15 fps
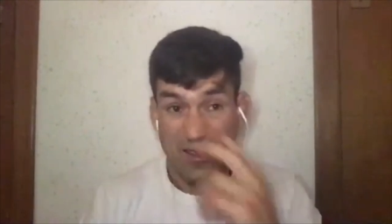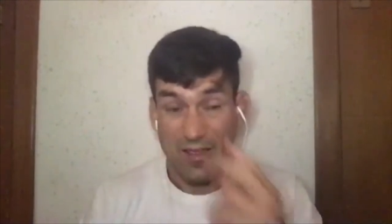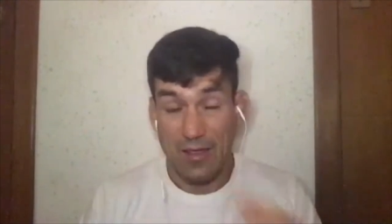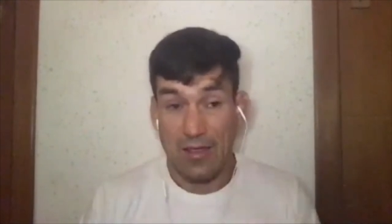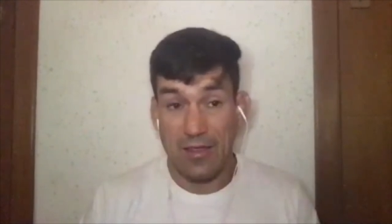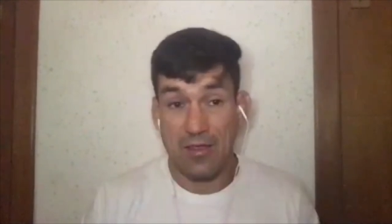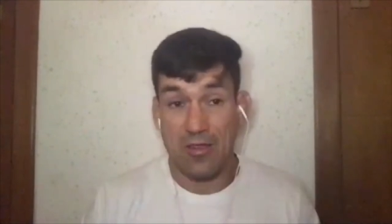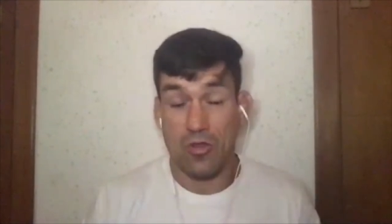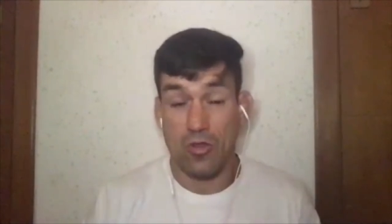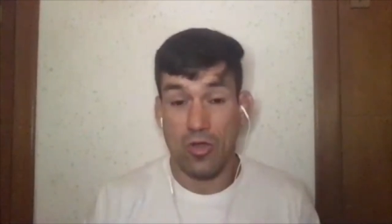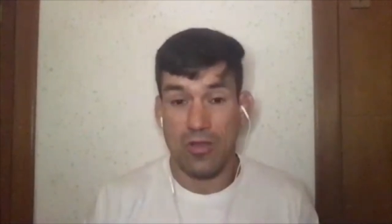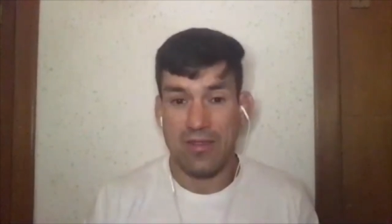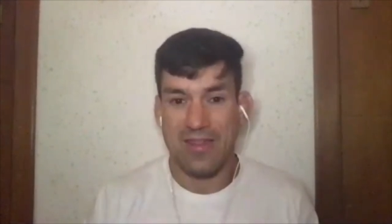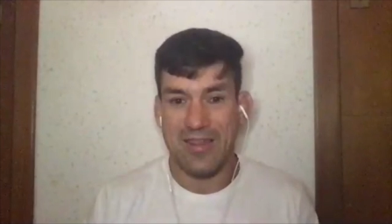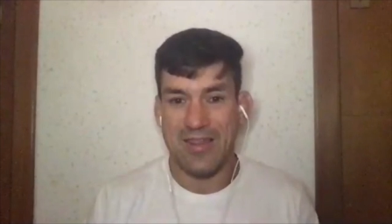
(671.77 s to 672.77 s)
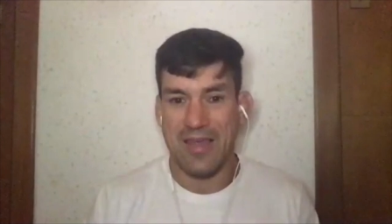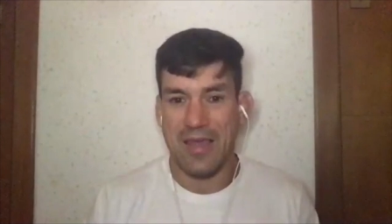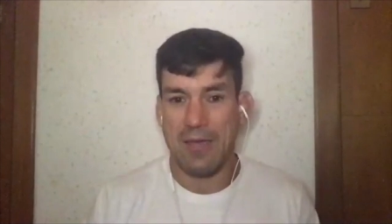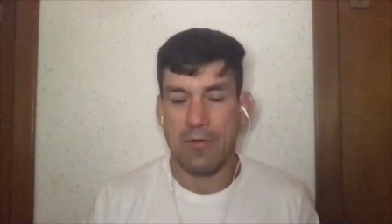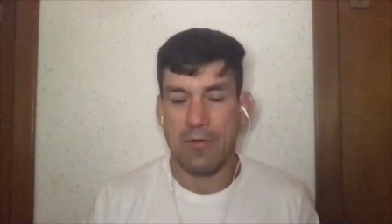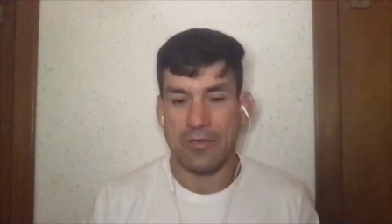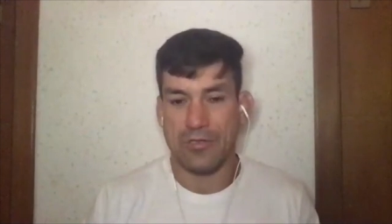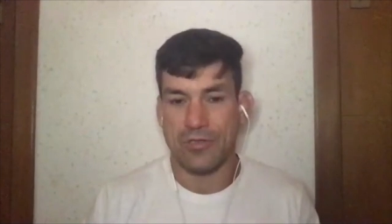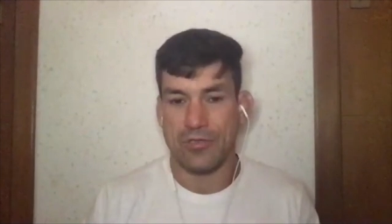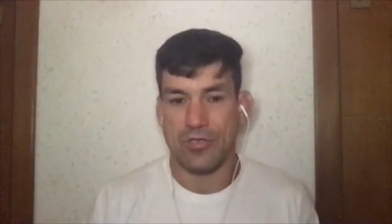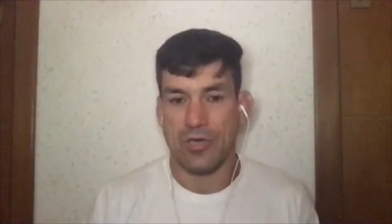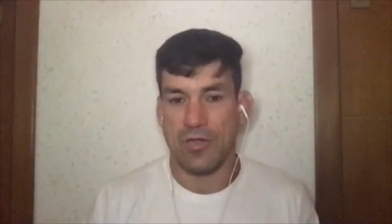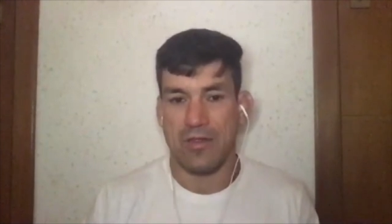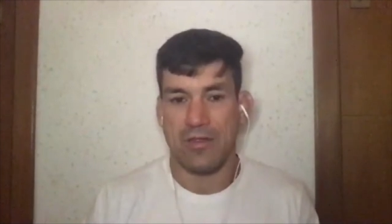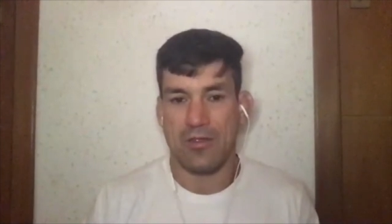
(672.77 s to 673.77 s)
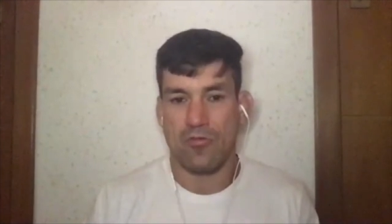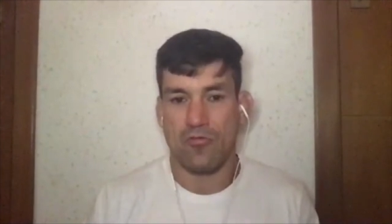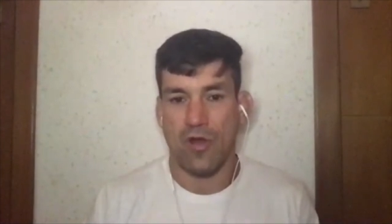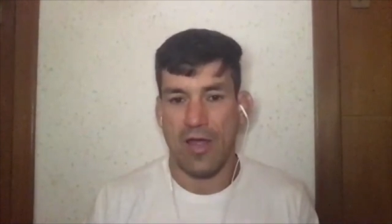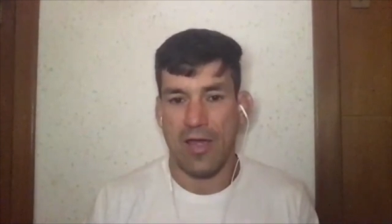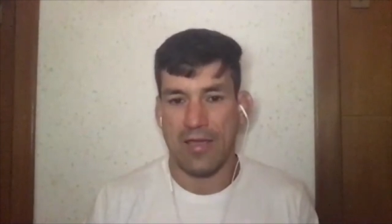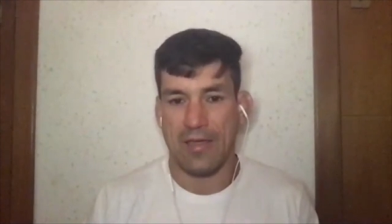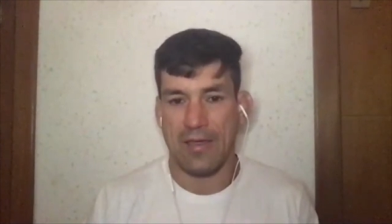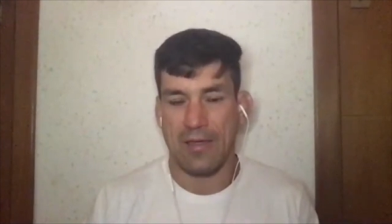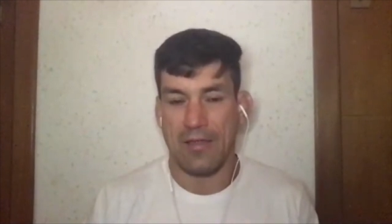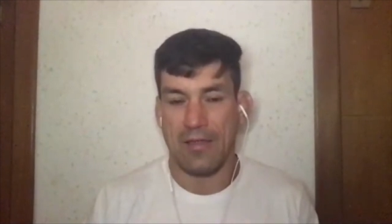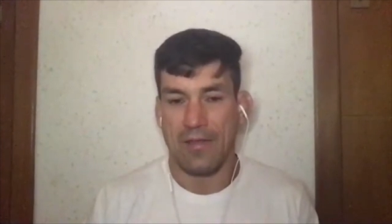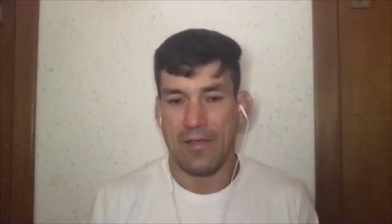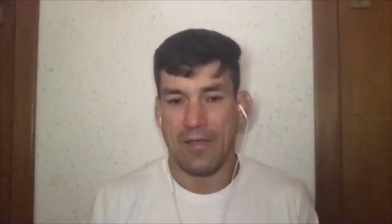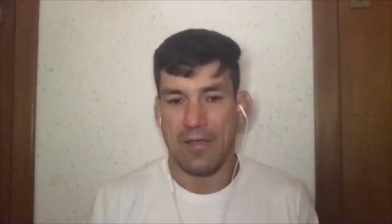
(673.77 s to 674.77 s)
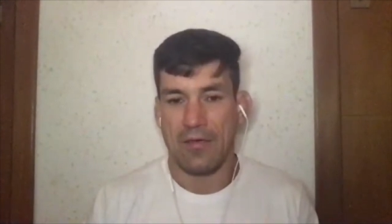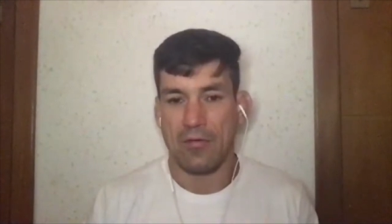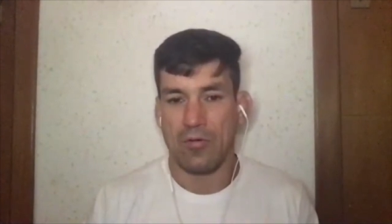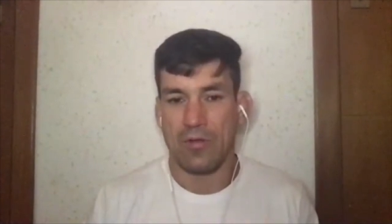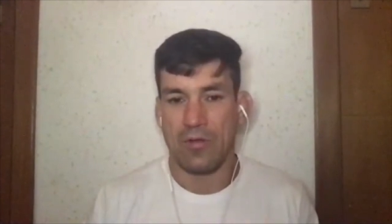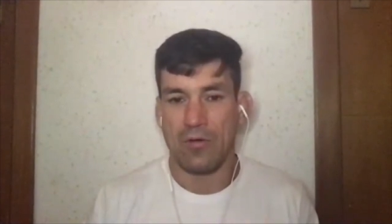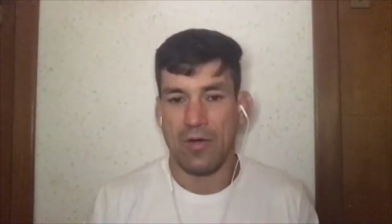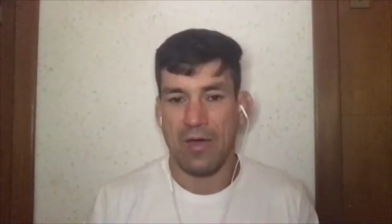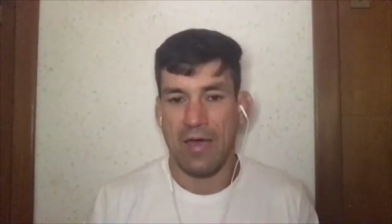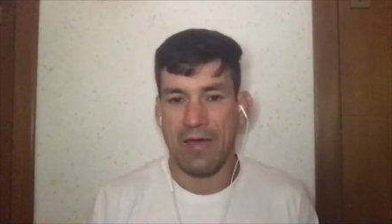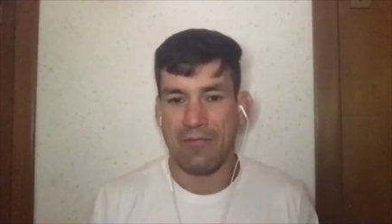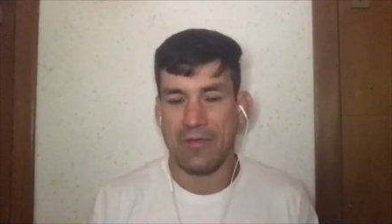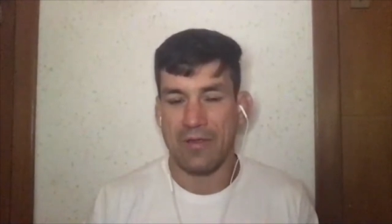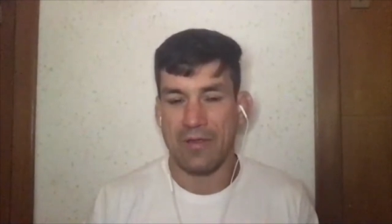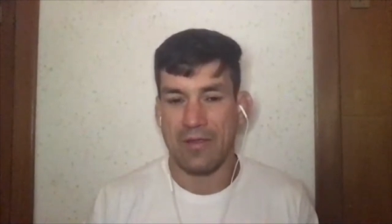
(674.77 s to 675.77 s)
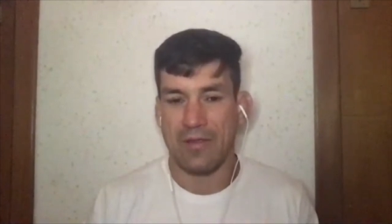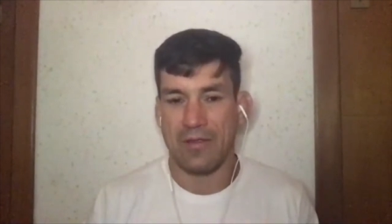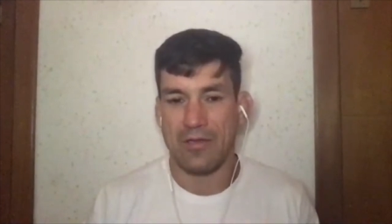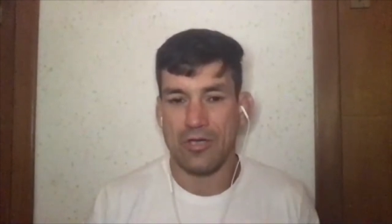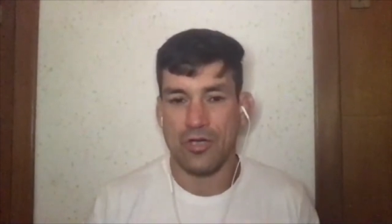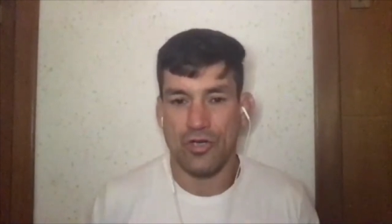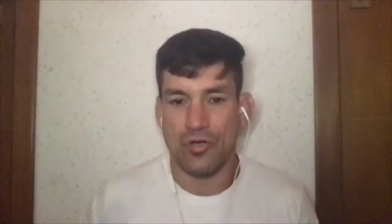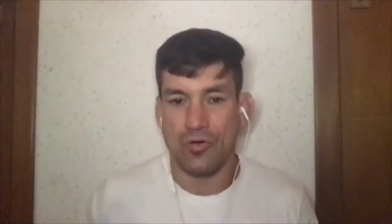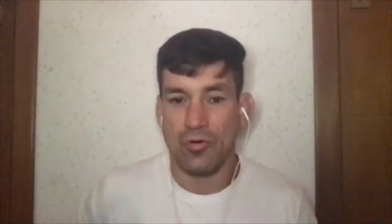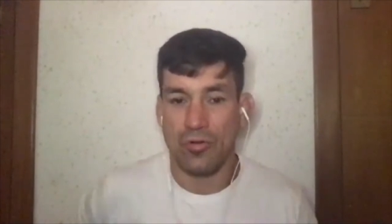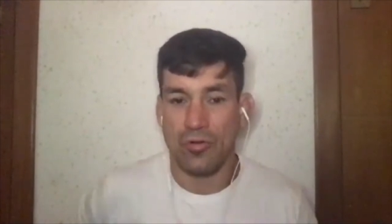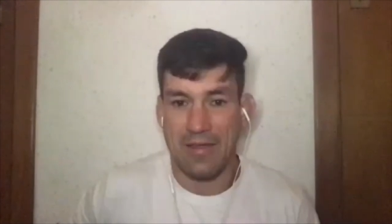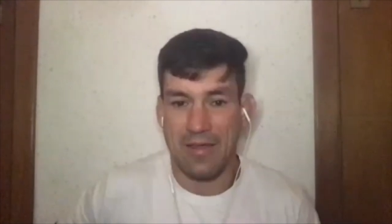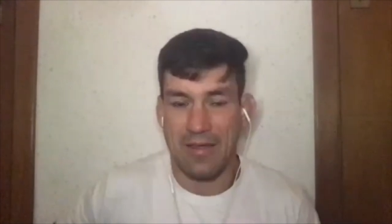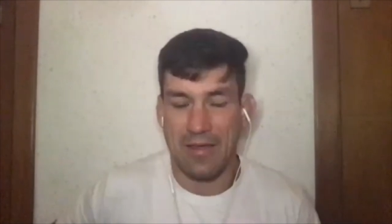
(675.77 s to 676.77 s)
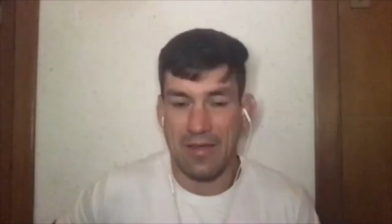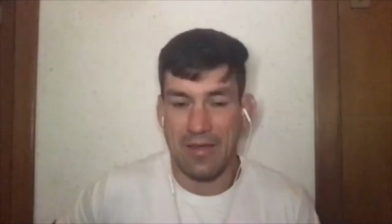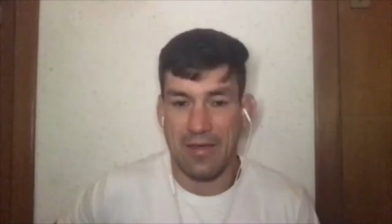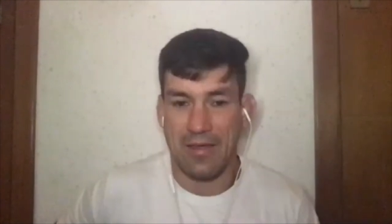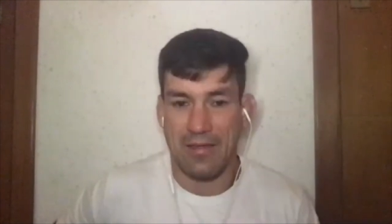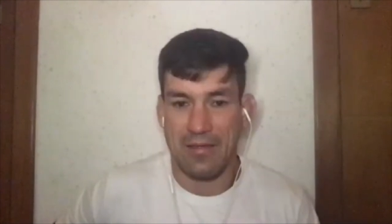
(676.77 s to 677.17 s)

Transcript: it's not the same as just striking you you have the the shoots as a